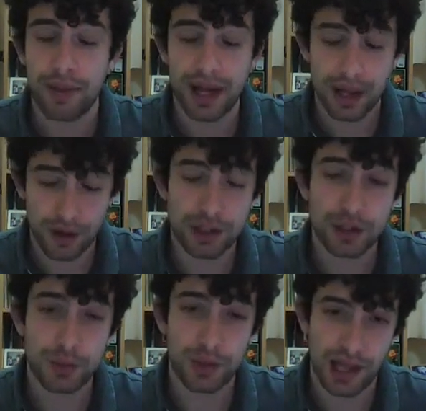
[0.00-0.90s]

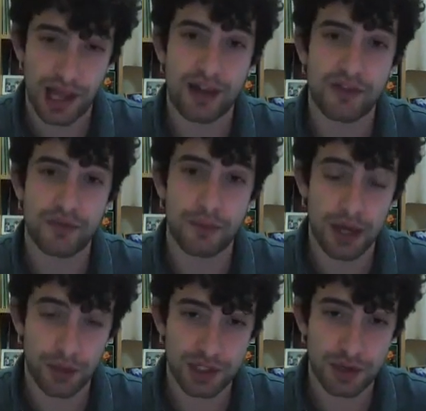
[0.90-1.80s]
MyHeritage will have
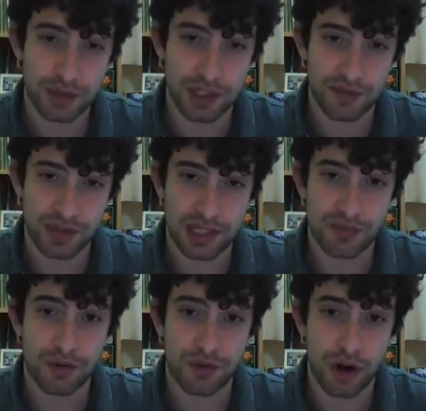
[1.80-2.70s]
marriage
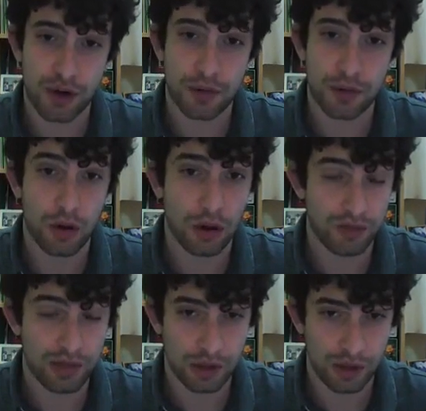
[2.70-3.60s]
certificates from all
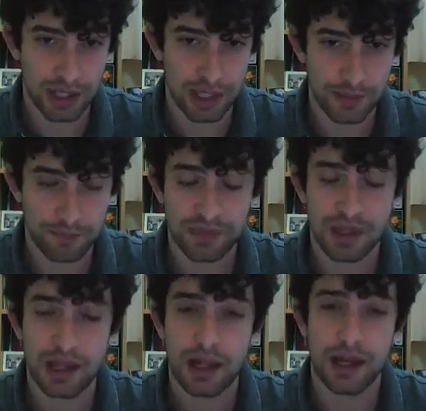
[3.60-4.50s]
of Laconia,
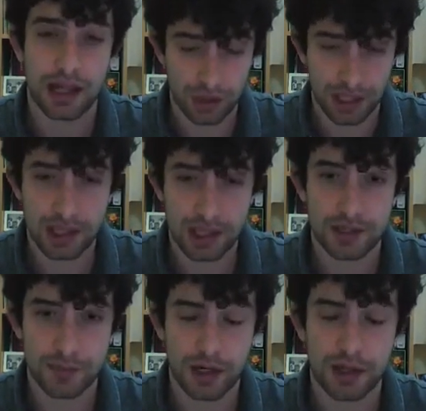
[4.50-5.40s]

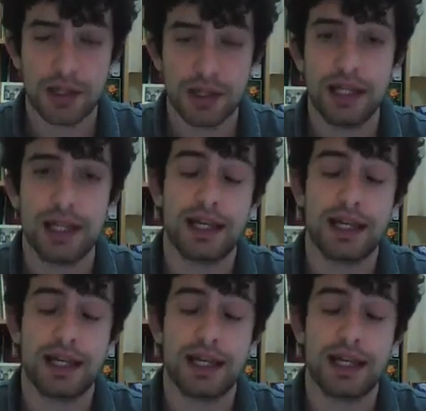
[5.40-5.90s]
Sparta,